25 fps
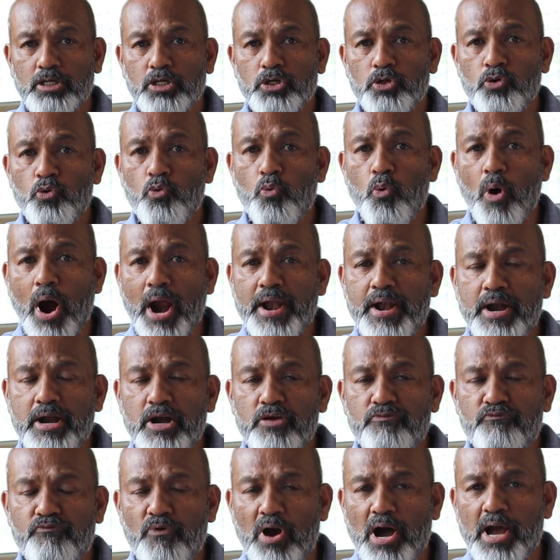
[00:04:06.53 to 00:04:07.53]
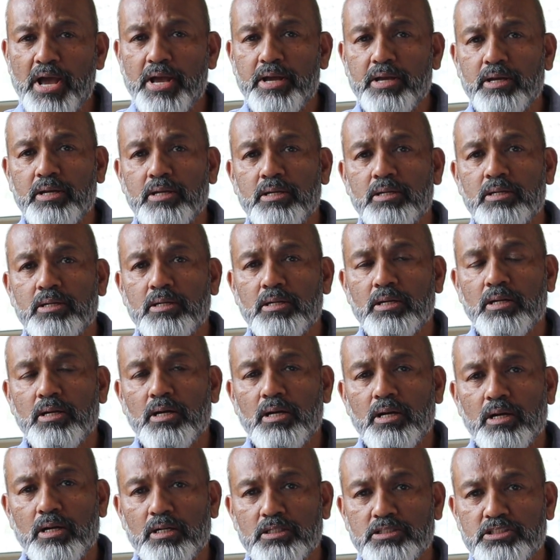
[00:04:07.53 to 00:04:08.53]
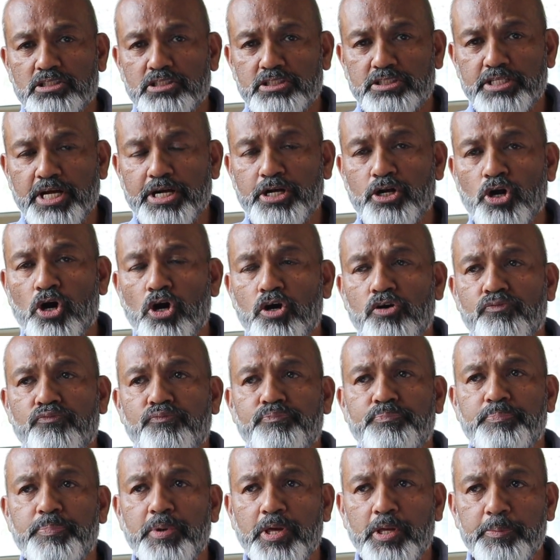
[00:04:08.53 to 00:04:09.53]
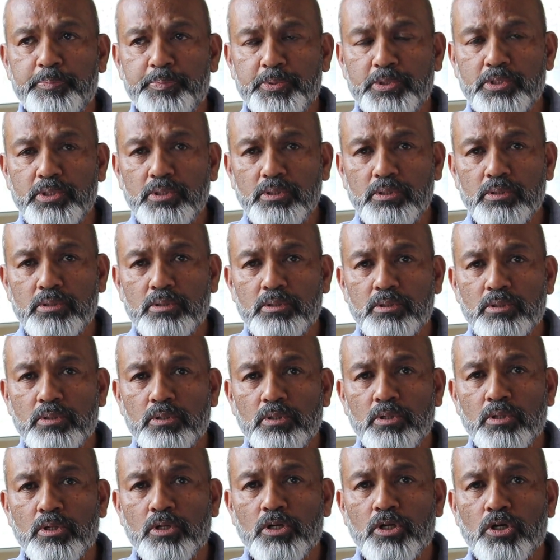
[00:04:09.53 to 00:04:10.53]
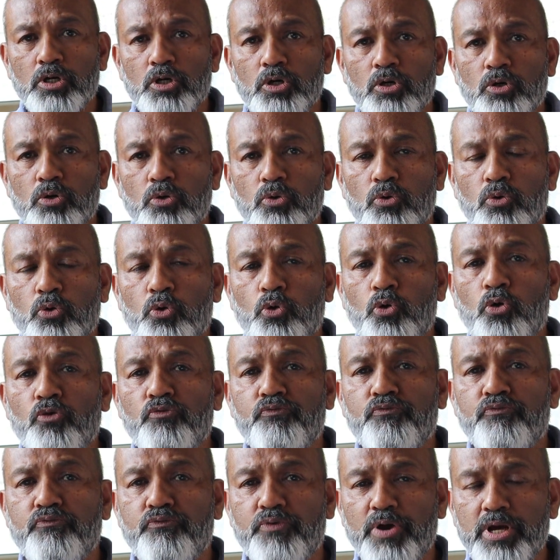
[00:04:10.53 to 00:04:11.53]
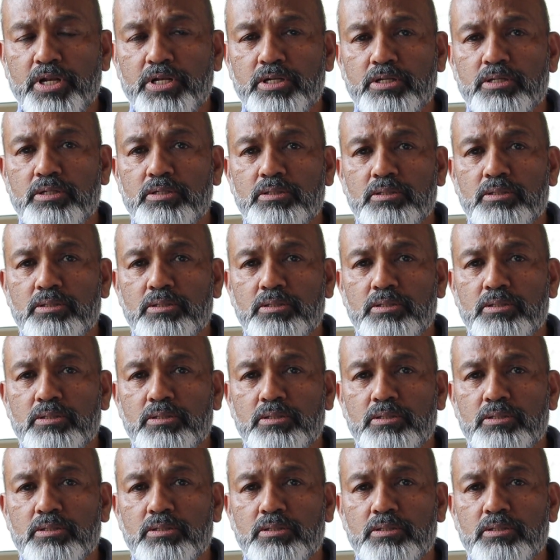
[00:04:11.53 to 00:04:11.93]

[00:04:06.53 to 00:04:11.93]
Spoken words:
you identify a set of people who fit